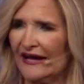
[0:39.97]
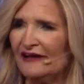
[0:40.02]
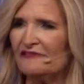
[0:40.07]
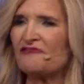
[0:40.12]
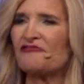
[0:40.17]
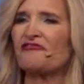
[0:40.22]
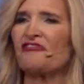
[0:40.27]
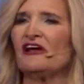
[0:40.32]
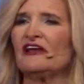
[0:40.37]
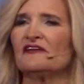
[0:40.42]
in
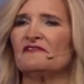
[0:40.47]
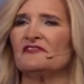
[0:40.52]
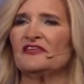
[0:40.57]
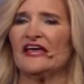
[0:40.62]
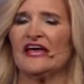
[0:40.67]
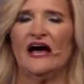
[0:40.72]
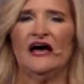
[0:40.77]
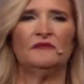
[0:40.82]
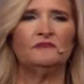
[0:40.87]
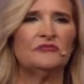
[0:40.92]
front of
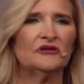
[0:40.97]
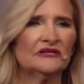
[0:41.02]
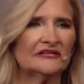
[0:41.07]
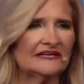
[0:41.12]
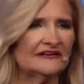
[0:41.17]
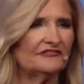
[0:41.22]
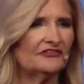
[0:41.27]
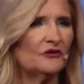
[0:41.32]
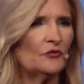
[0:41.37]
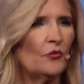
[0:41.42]
the
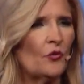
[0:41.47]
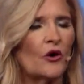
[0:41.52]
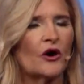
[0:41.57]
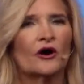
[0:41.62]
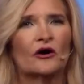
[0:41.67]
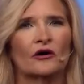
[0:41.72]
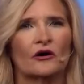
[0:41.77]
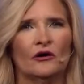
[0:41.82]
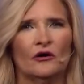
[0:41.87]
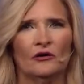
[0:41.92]
unbelieving
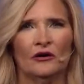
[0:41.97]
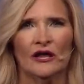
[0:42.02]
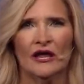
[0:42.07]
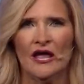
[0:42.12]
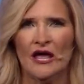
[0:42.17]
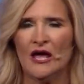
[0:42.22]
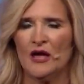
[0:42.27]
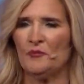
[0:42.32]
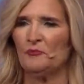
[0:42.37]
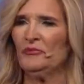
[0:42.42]
world,
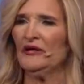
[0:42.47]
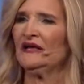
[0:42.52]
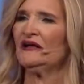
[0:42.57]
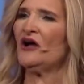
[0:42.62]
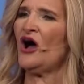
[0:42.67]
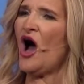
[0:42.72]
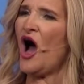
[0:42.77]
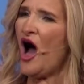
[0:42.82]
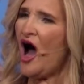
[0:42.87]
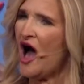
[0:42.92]

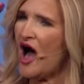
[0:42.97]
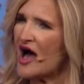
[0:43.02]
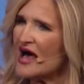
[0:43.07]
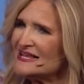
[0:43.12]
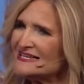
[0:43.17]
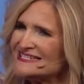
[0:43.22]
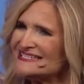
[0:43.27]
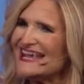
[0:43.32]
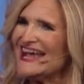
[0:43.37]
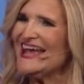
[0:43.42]

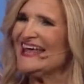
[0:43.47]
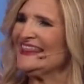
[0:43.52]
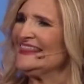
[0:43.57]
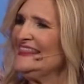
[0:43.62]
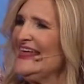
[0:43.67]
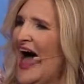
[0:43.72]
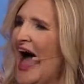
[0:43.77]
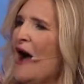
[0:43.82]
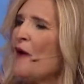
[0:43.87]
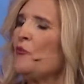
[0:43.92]
because
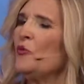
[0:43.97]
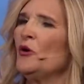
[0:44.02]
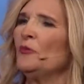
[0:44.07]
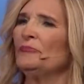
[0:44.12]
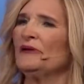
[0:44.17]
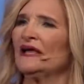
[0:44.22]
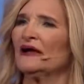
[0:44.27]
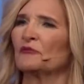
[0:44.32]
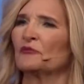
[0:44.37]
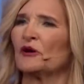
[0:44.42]
that will
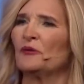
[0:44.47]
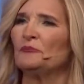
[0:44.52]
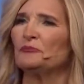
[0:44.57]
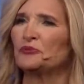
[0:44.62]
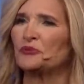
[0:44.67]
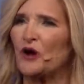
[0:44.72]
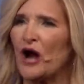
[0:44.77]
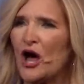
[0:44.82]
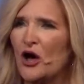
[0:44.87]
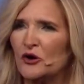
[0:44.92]
be a
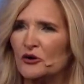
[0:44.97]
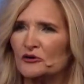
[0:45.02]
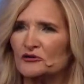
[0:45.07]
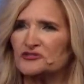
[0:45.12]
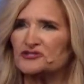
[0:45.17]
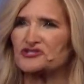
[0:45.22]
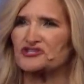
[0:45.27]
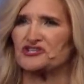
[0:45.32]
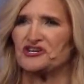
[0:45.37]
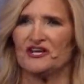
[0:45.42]

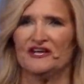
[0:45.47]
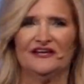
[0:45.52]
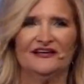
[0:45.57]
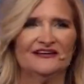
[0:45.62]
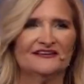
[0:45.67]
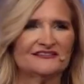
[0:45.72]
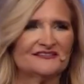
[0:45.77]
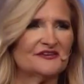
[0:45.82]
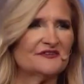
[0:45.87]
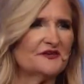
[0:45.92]
reproach
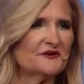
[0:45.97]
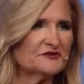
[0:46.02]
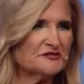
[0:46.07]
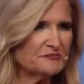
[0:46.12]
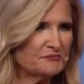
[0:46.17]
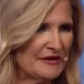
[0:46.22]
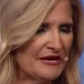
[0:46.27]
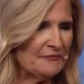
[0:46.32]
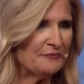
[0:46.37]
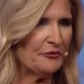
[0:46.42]
to those
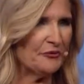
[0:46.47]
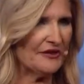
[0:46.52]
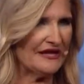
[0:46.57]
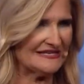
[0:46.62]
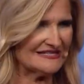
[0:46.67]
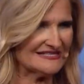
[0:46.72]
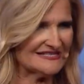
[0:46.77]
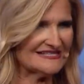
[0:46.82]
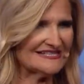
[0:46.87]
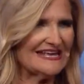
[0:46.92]
people
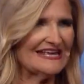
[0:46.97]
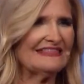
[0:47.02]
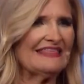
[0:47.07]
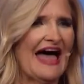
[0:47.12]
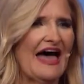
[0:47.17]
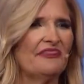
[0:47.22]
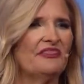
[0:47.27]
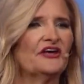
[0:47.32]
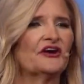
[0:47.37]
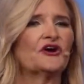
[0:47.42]
that see
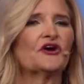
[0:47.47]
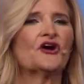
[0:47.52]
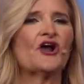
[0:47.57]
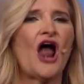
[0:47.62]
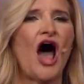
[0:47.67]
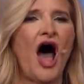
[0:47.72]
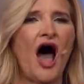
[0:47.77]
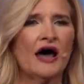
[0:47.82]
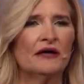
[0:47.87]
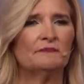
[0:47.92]
that are
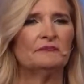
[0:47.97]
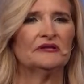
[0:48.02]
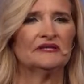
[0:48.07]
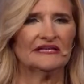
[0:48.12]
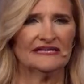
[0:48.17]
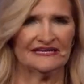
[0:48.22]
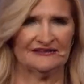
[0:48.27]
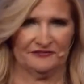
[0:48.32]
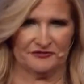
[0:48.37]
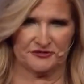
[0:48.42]
not
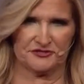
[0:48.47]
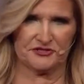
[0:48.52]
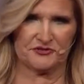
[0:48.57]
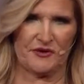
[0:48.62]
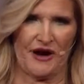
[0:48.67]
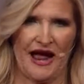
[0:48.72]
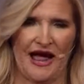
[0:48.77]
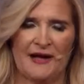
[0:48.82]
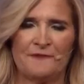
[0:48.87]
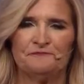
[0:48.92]
believers,
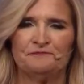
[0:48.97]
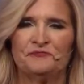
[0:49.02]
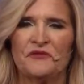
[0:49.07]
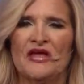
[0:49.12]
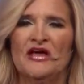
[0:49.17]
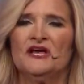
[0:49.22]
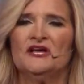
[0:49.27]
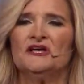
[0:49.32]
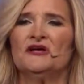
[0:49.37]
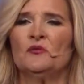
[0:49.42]
right?
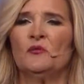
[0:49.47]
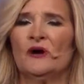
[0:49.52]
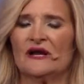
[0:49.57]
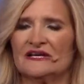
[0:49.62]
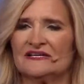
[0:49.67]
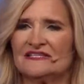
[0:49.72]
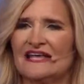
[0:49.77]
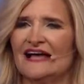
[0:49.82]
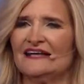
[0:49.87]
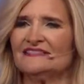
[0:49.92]
What
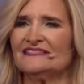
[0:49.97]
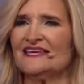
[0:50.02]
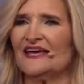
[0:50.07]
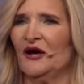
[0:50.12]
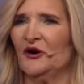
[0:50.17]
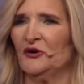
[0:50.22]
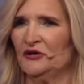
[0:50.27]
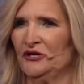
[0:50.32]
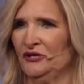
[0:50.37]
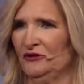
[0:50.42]
does that
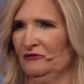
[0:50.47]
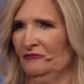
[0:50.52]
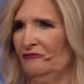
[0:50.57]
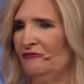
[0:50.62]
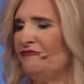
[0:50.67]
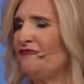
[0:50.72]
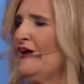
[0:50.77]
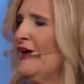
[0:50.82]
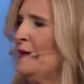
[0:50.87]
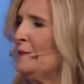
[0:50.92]
tell you?
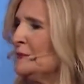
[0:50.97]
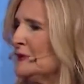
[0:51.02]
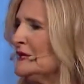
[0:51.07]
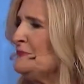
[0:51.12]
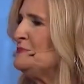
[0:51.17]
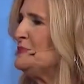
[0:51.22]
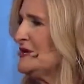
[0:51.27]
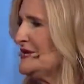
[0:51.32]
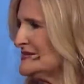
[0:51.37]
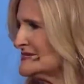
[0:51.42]
Family
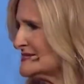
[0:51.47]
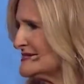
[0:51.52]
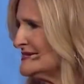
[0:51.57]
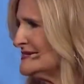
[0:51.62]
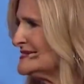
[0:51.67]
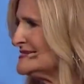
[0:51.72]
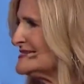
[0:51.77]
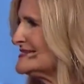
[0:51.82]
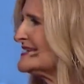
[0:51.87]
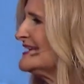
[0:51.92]

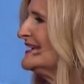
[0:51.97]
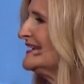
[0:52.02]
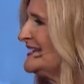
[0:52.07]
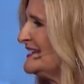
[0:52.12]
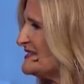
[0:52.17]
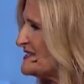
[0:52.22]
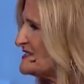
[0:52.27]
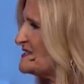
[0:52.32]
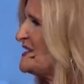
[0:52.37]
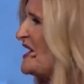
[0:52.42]
business
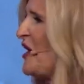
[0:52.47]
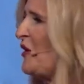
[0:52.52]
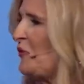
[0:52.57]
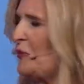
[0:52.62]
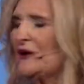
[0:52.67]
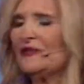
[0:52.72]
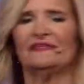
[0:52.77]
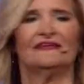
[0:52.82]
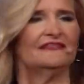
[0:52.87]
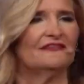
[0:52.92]
gets dealt
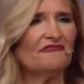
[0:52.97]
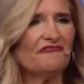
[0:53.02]
with in the